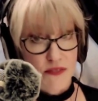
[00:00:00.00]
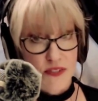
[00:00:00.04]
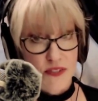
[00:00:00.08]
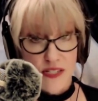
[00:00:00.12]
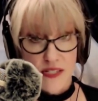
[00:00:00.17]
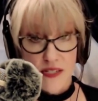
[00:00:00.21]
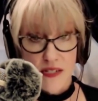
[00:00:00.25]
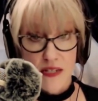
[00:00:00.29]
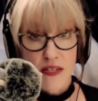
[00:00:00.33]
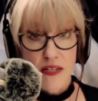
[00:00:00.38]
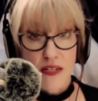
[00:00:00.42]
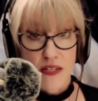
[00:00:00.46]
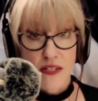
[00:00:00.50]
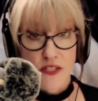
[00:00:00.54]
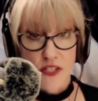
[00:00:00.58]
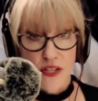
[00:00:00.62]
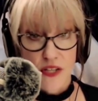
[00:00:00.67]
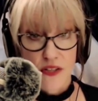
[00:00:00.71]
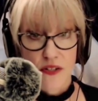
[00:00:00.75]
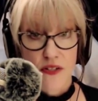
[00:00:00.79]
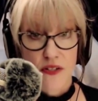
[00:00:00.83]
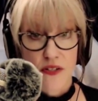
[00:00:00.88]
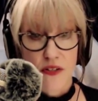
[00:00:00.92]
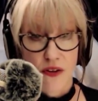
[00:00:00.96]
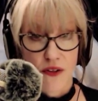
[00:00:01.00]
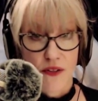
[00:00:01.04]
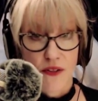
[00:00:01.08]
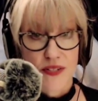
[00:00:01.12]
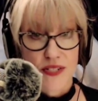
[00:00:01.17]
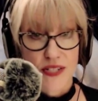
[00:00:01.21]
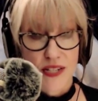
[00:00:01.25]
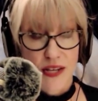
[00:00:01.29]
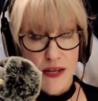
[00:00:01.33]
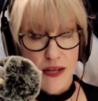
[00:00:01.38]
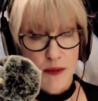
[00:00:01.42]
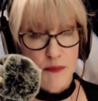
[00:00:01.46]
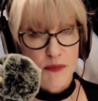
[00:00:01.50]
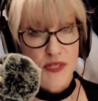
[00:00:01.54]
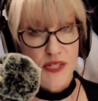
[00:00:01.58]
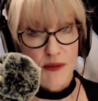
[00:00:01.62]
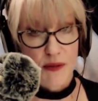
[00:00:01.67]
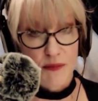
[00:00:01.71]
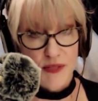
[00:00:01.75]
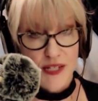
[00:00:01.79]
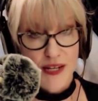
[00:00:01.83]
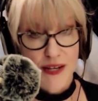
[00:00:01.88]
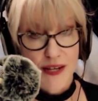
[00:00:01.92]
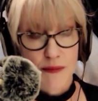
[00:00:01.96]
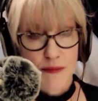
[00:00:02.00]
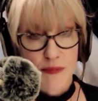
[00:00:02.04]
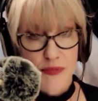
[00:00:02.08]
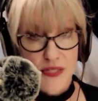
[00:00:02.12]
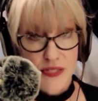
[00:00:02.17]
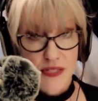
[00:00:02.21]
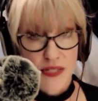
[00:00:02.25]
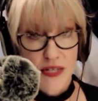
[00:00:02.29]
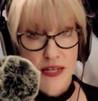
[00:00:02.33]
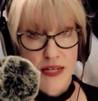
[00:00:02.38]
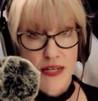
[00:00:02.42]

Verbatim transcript: to see each other all the time sometimes.